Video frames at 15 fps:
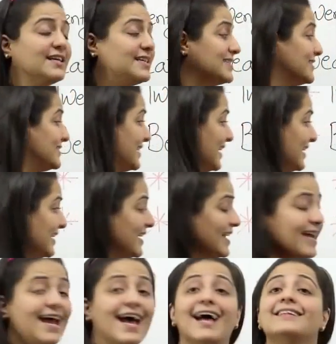Sick
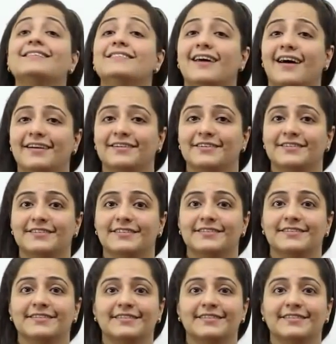and tired.